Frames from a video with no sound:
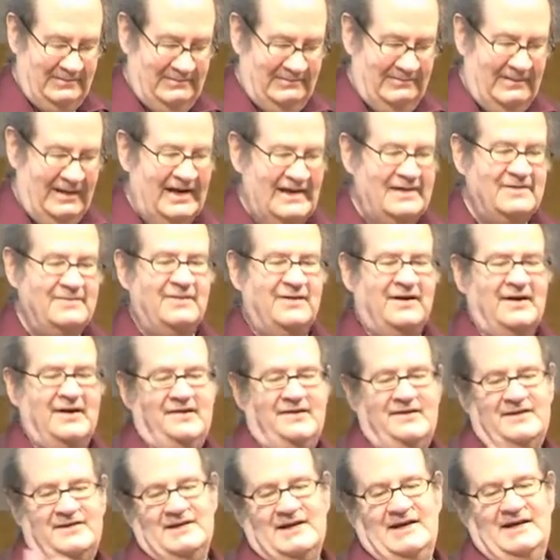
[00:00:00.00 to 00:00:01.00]

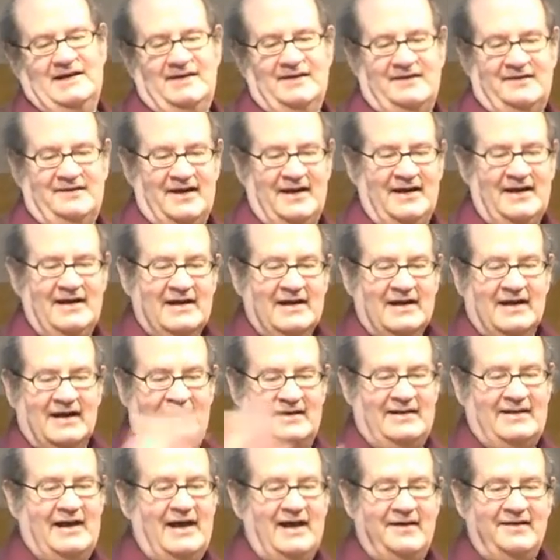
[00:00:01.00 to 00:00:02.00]
randomize the data, say,
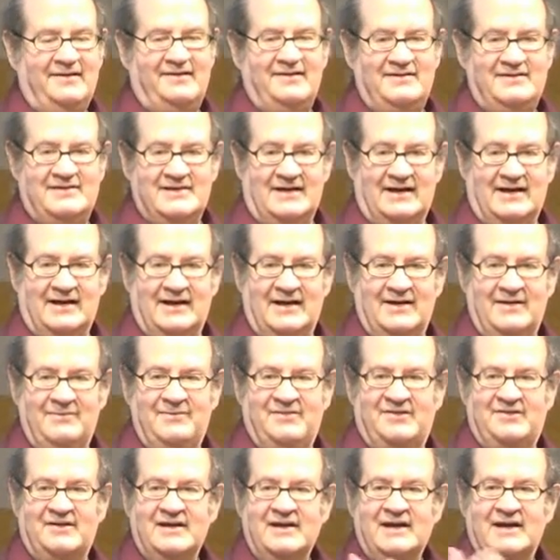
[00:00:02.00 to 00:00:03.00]
1,000
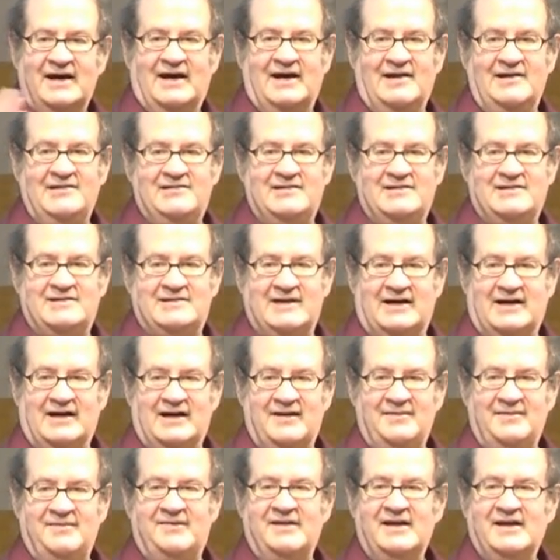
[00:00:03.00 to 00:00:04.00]
times, 100
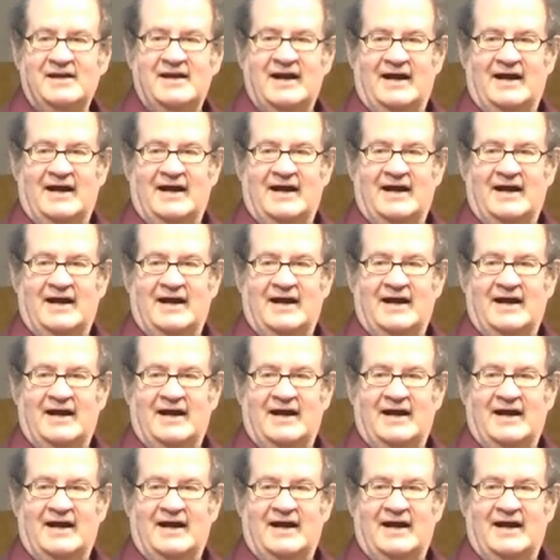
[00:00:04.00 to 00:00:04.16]
times,